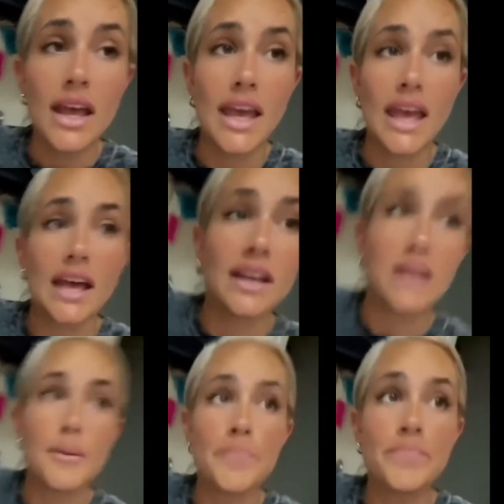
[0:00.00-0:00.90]
And
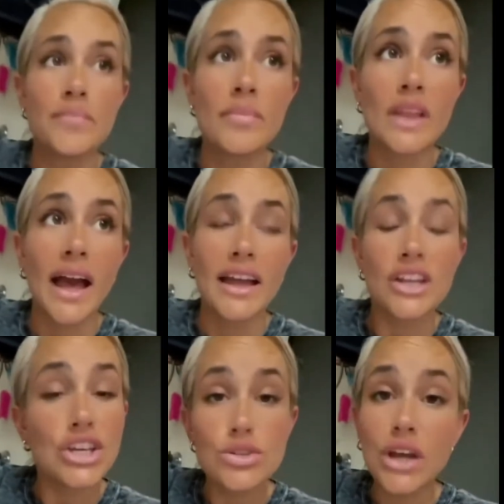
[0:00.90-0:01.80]
I had a
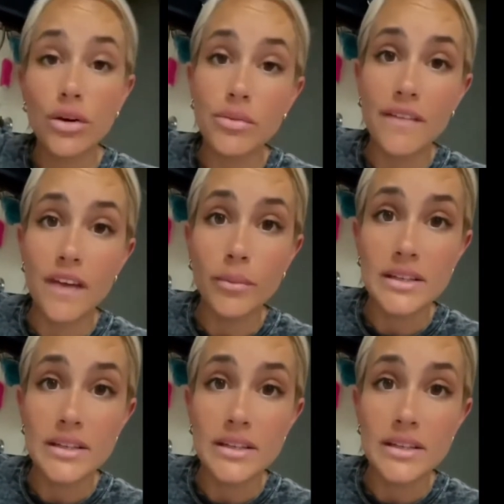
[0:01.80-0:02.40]
huge talk with my family